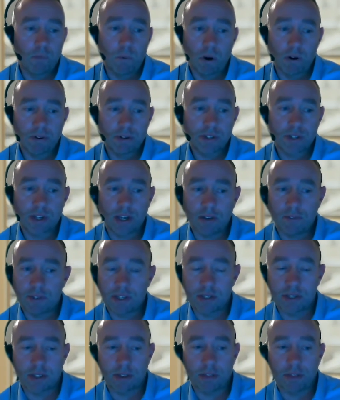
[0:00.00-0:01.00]
Warren
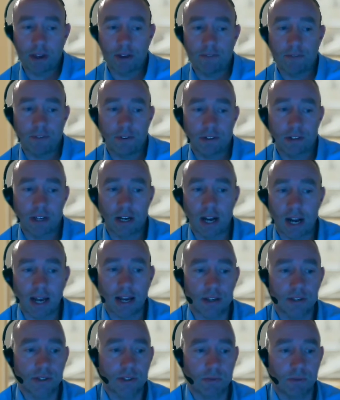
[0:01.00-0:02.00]
Services in Thetford,
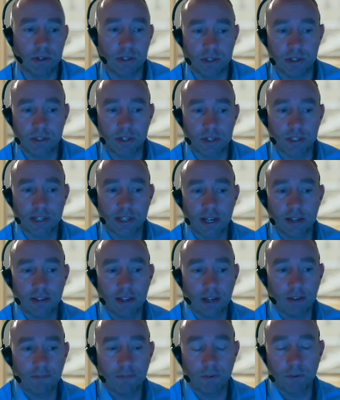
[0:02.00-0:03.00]
Class, which is just down
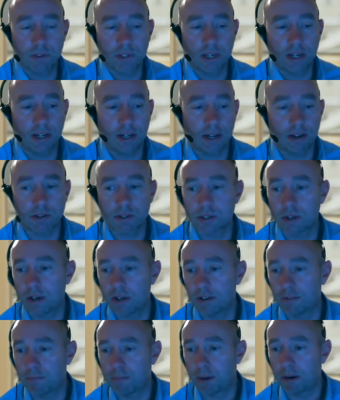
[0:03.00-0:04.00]
the A14
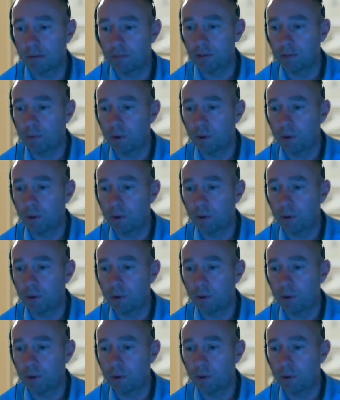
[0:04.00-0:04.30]
outside of Bury.